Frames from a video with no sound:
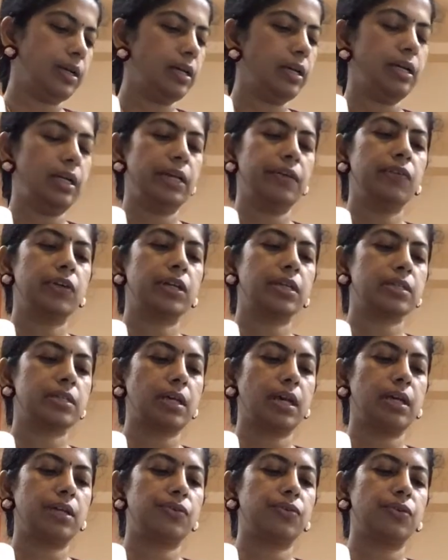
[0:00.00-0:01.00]
Leave it
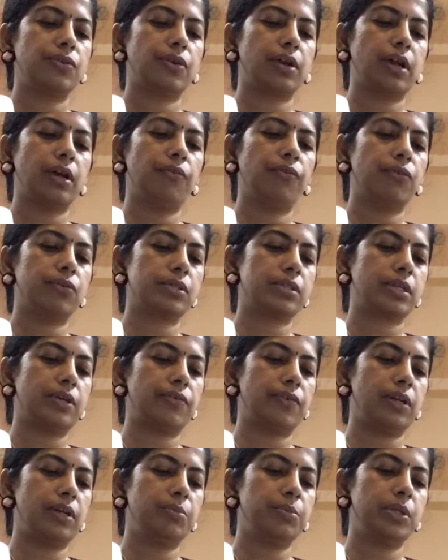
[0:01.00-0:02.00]
aside to dry for
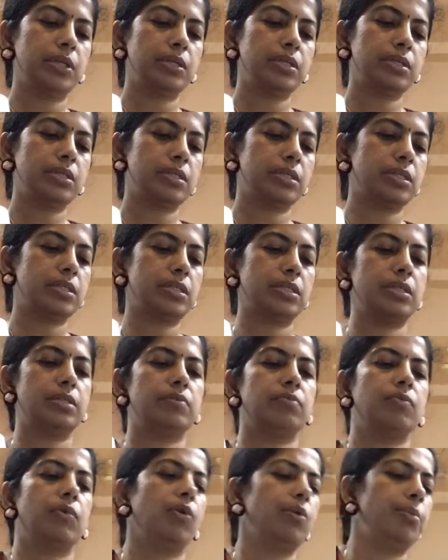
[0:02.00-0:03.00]
several minutes
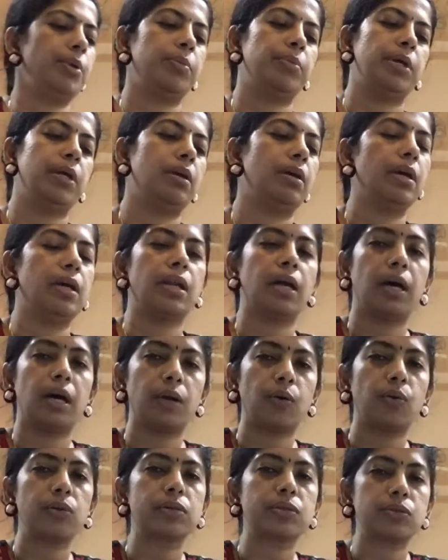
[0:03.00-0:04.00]
or maybe an hour
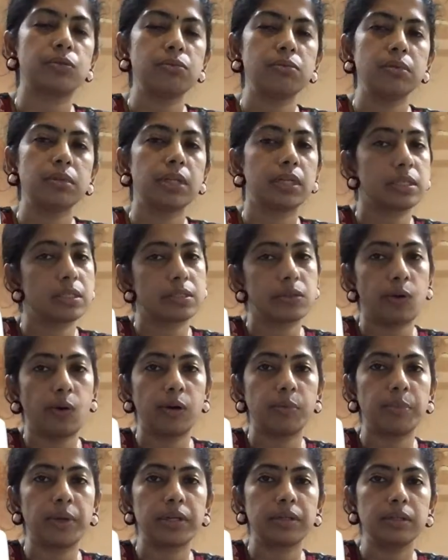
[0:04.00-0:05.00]
also. That is a lot
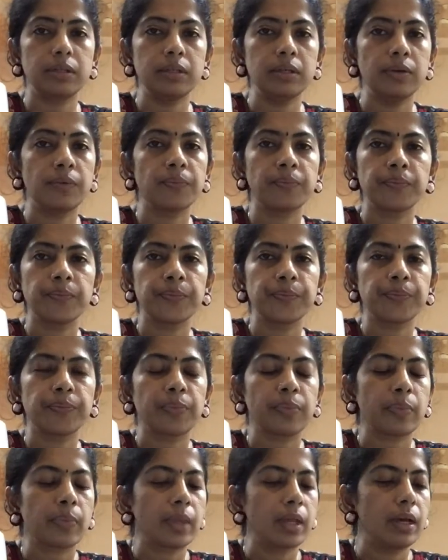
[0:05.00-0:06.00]
better.
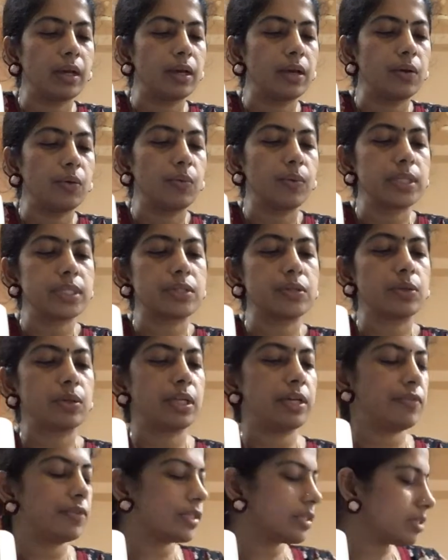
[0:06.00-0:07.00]
Once you
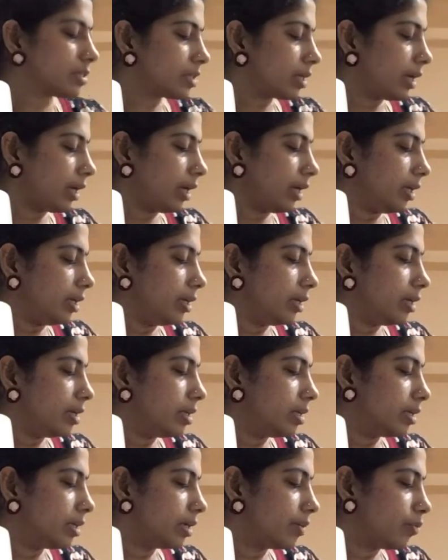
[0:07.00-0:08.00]
leave it aside,
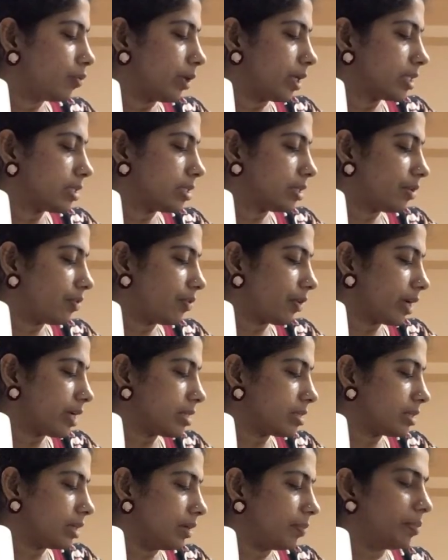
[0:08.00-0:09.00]
once it
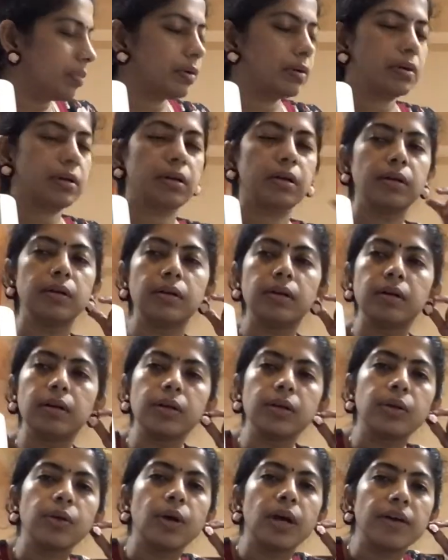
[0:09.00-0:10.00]
dries up,
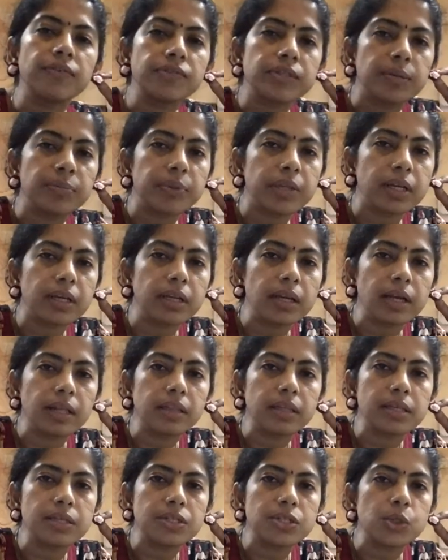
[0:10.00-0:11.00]
you have something like
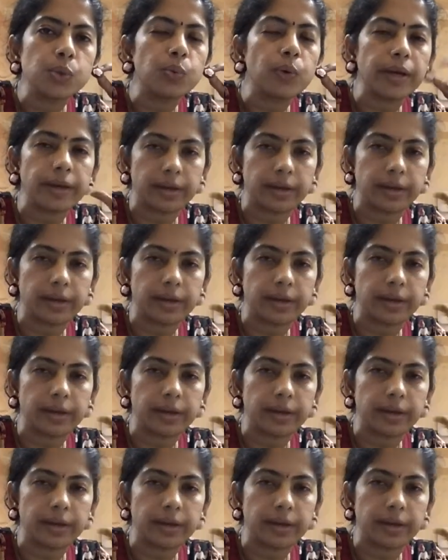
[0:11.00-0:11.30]
this to wear.